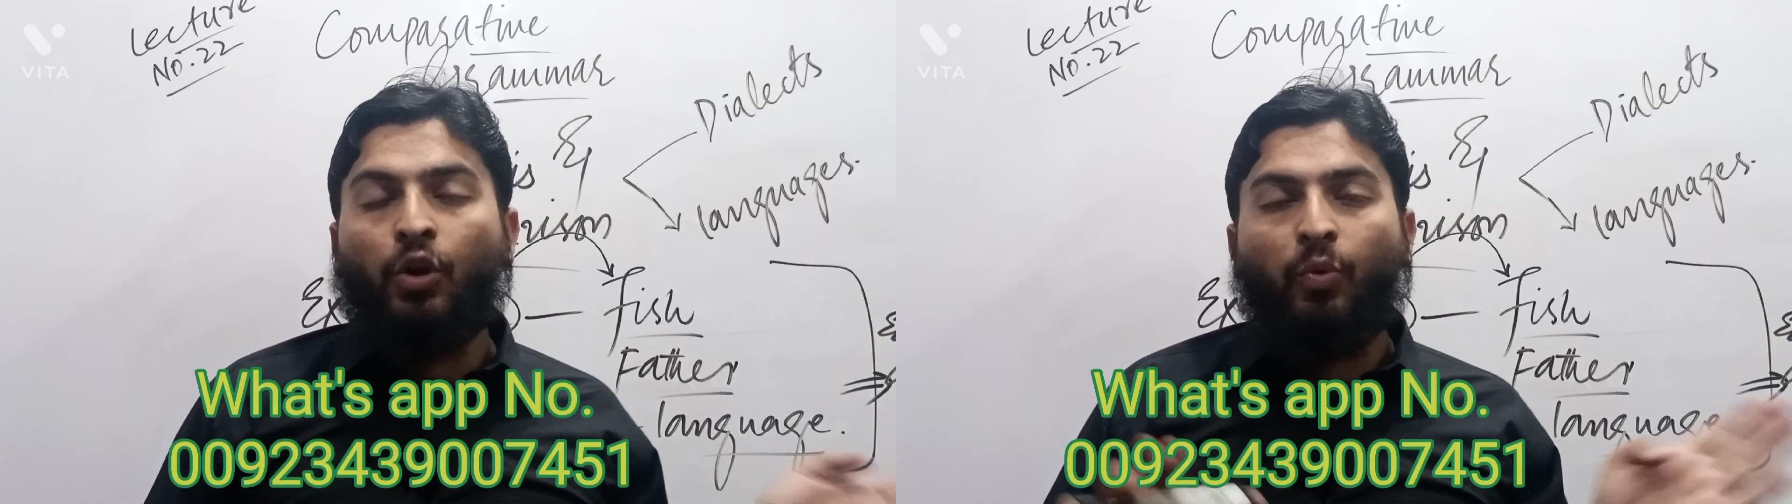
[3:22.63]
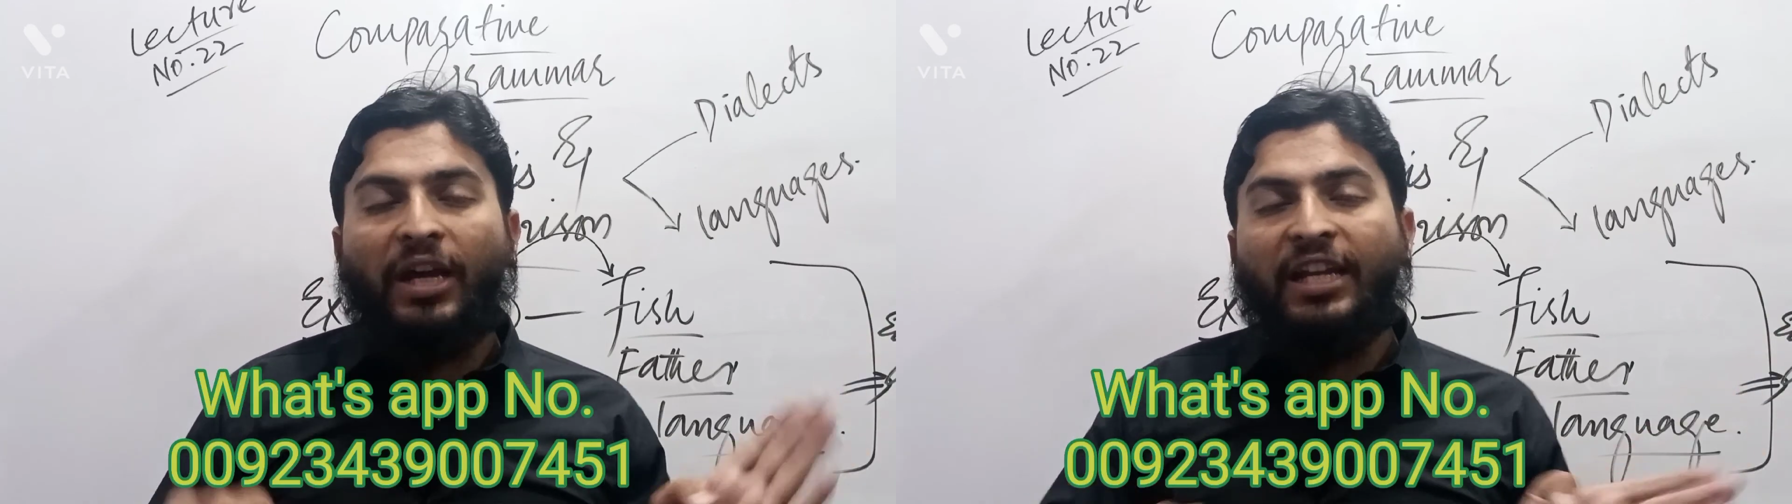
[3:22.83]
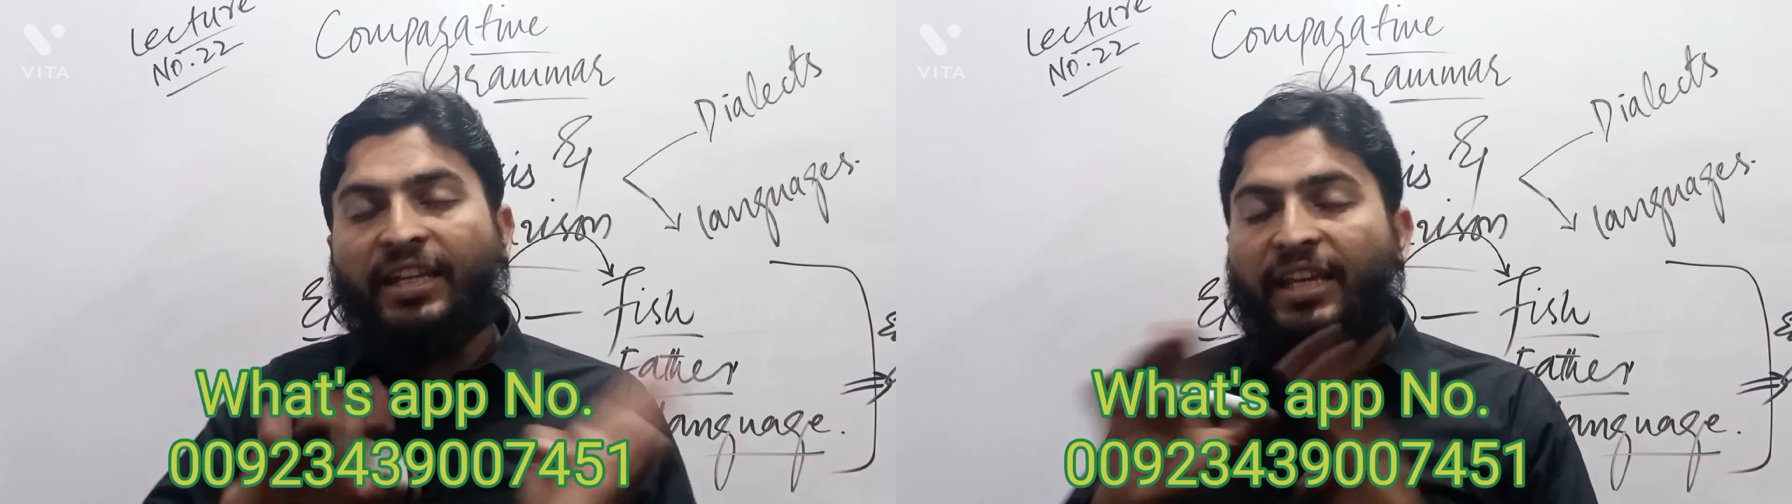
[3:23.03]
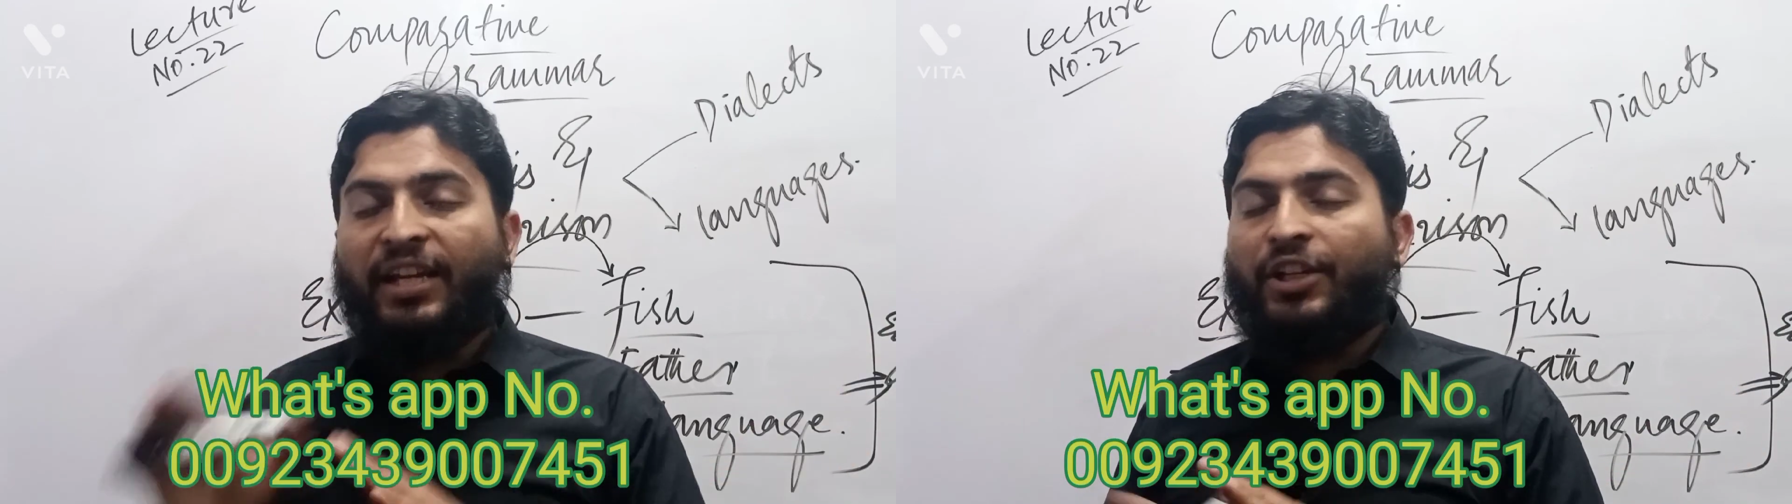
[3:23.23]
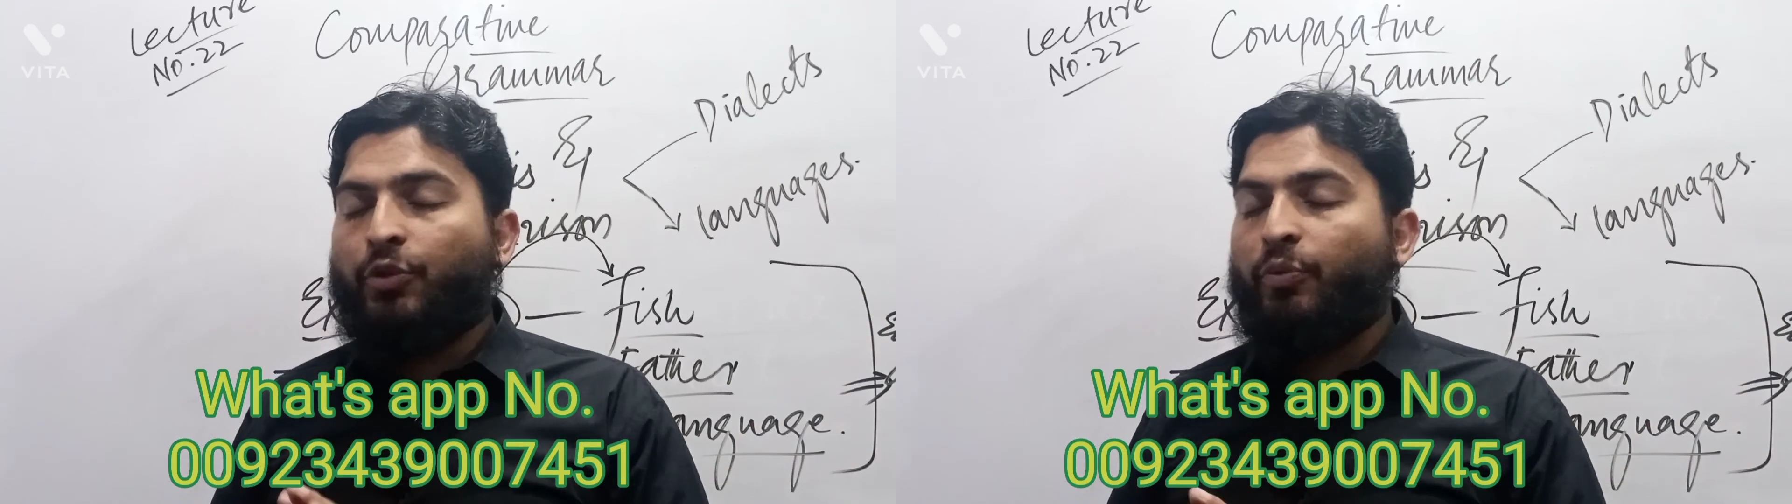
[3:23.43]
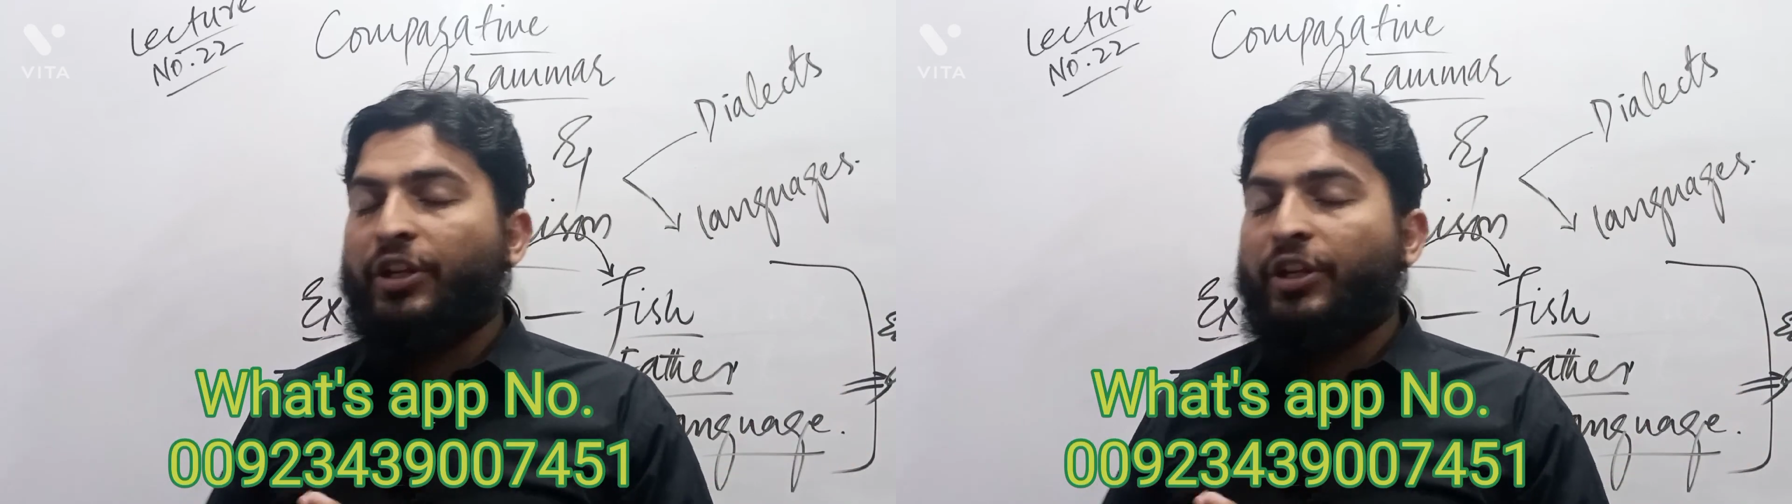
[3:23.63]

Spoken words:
While in English, we